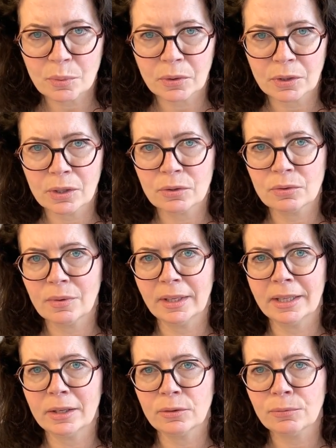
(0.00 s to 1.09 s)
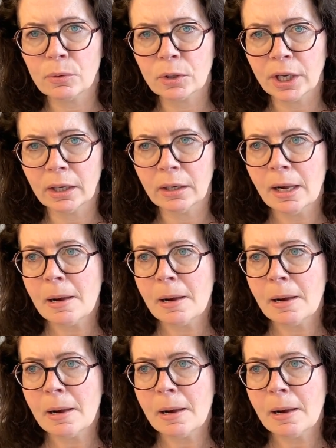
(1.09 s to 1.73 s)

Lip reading: per year to validate a full year.